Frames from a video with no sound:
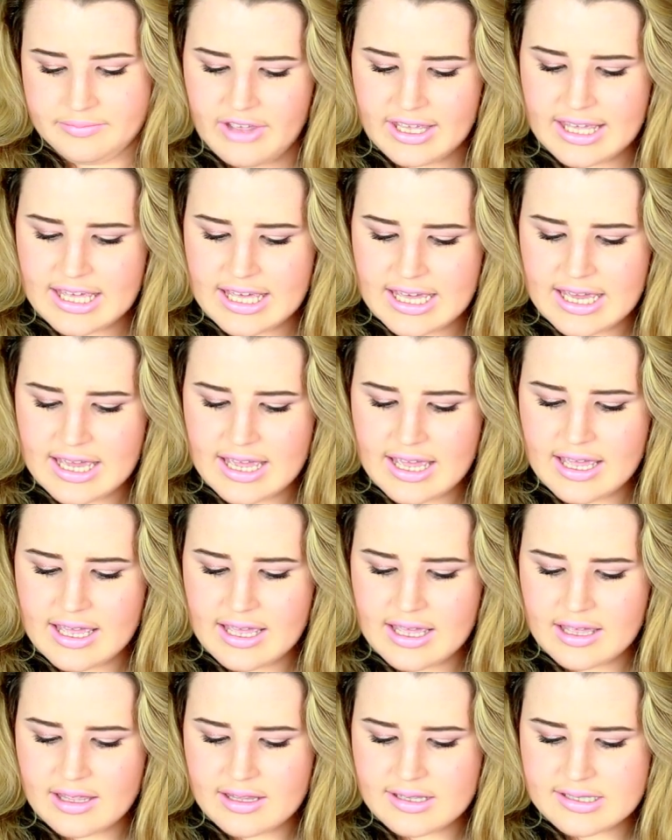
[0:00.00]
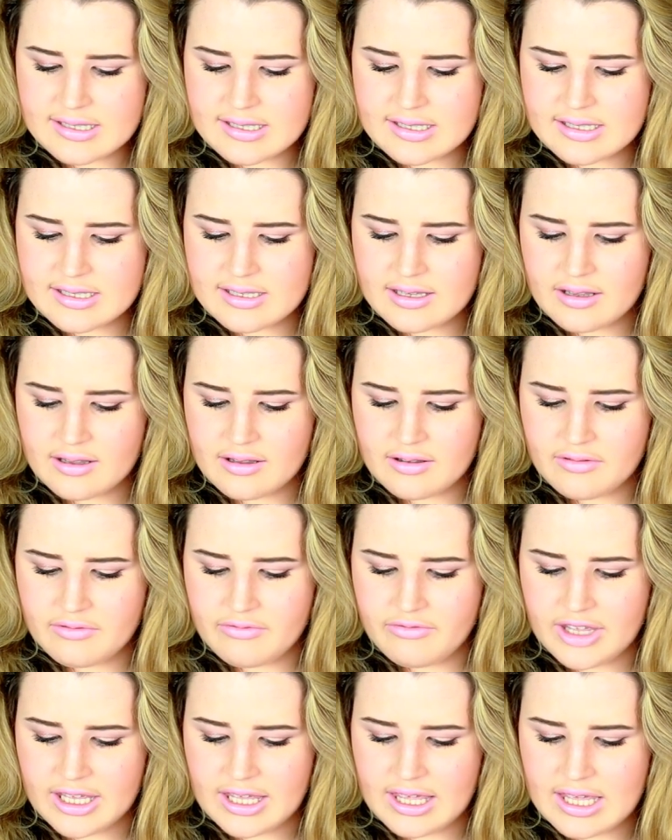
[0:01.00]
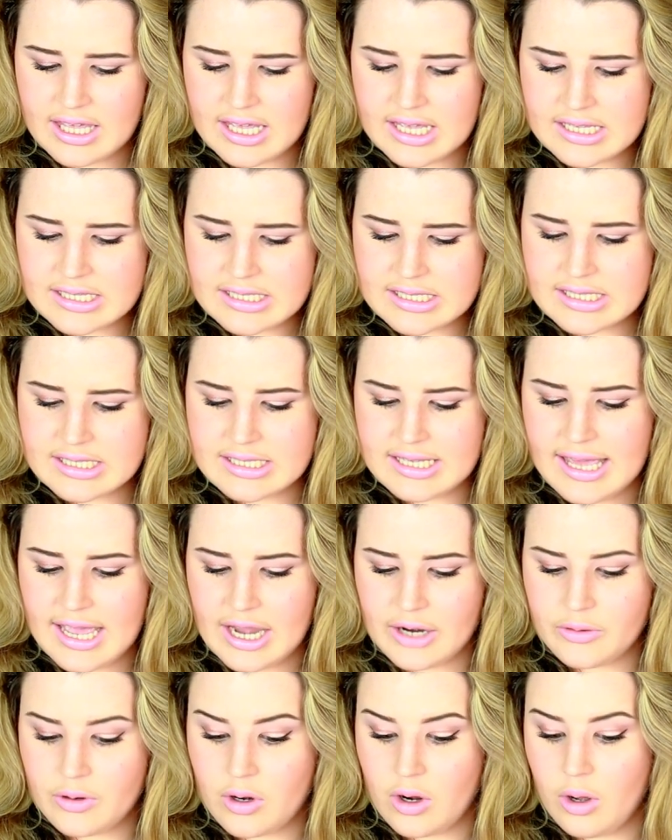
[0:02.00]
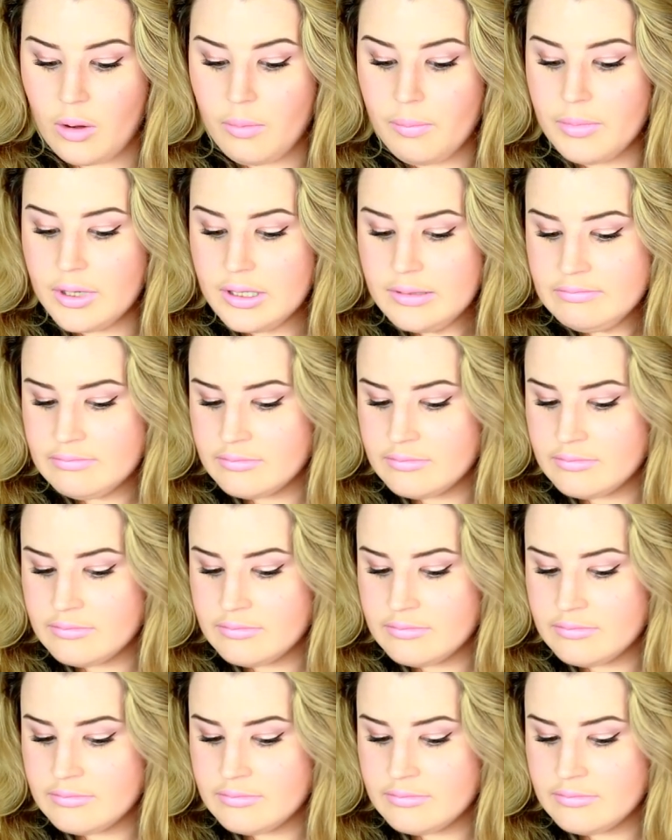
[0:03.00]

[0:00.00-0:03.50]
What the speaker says: Vicky's Yerob.